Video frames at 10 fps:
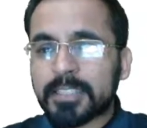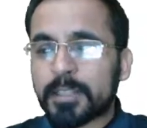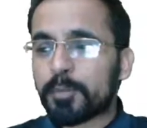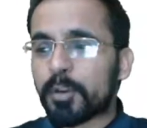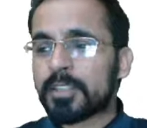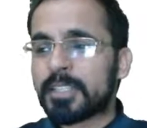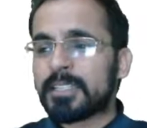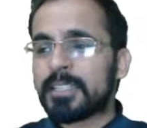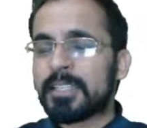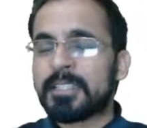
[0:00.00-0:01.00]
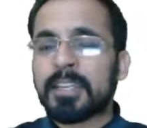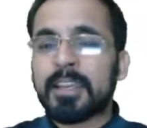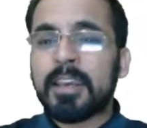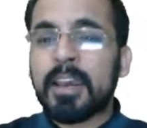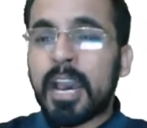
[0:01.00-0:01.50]
The process is
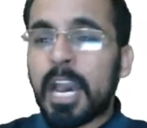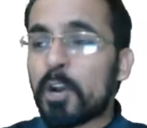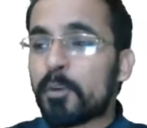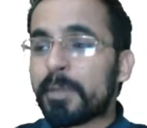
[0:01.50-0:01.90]
how